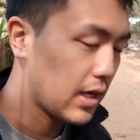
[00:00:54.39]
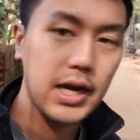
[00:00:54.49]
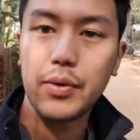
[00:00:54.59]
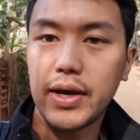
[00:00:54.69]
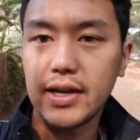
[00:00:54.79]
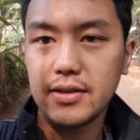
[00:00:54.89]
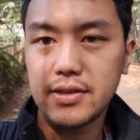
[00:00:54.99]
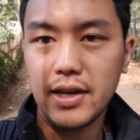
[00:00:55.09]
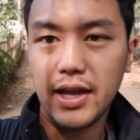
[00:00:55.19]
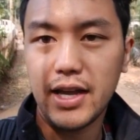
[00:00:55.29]
anyway,
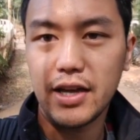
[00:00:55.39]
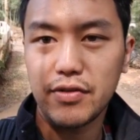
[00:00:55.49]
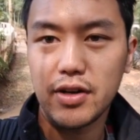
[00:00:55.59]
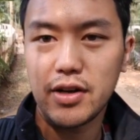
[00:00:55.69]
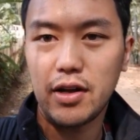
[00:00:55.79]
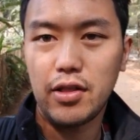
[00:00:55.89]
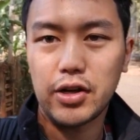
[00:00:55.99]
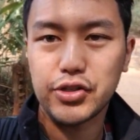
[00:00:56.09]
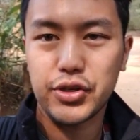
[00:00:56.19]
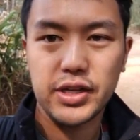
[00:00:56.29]
today I have a
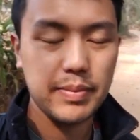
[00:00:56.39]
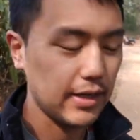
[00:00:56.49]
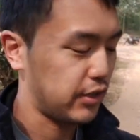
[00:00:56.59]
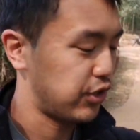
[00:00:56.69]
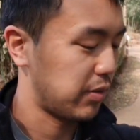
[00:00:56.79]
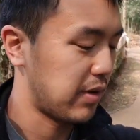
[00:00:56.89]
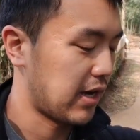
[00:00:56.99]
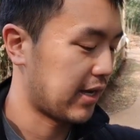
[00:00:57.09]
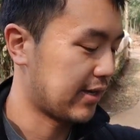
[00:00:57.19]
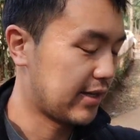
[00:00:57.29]
long journey back to Chiang
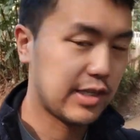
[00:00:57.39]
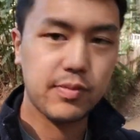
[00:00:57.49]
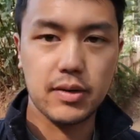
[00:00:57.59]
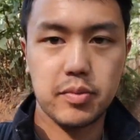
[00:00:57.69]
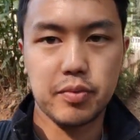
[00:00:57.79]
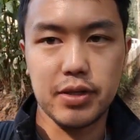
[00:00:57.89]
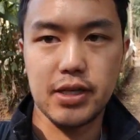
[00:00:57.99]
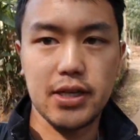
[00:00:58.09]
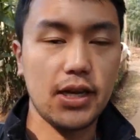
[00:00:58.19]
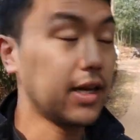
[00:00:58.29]
Mai. It's
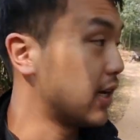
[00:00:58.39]
probably